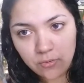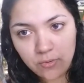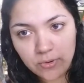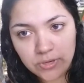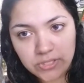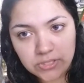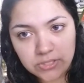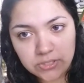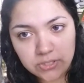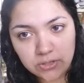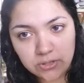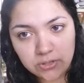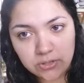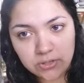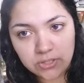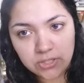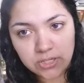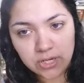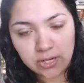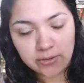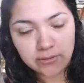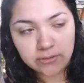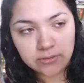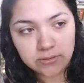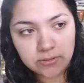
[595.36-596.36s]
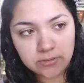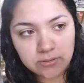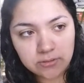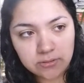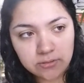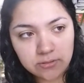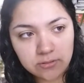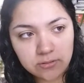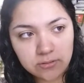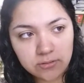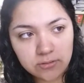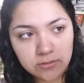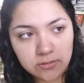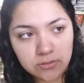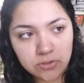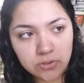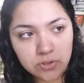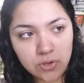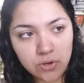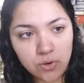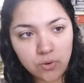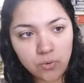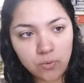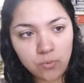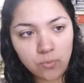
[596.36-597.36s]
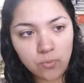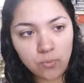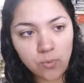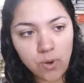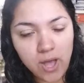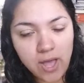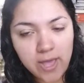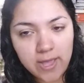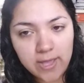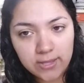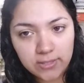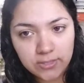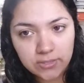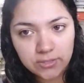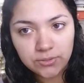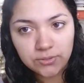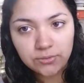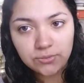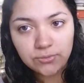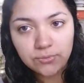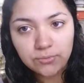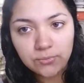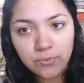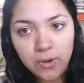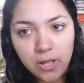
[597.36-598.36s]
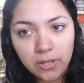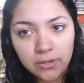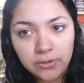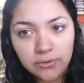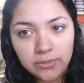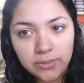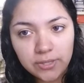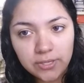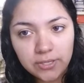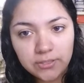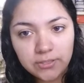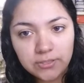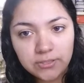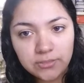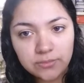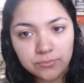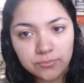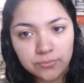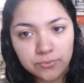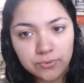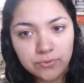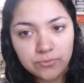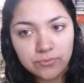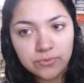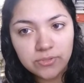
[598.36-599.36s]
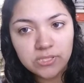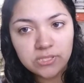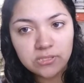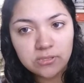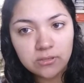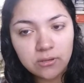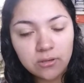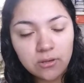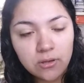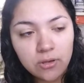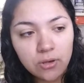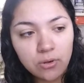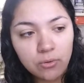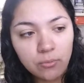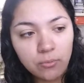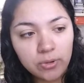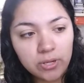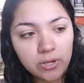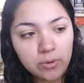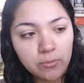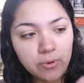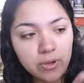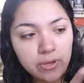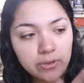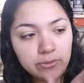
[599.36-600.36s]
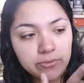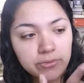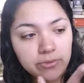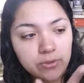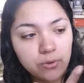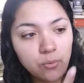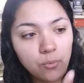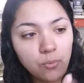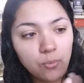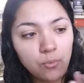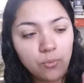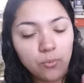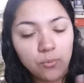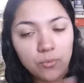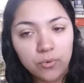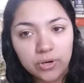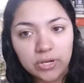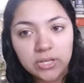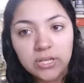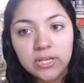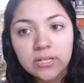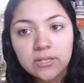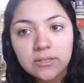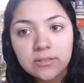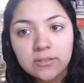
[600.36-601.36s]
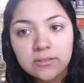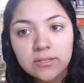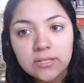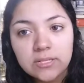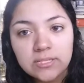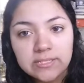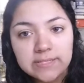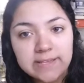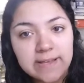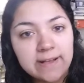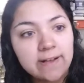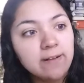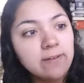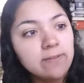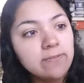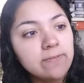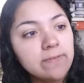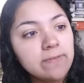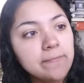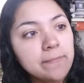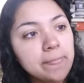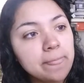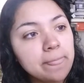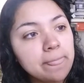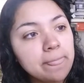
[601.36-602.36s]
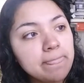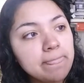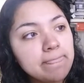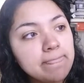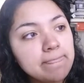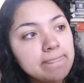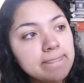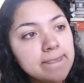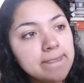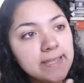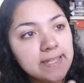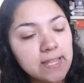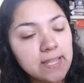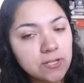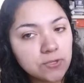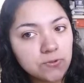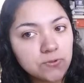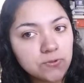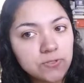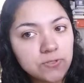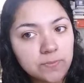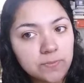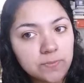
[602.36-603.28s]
oyster shells. So I do water these roots when I water the whole orchid itself, and I do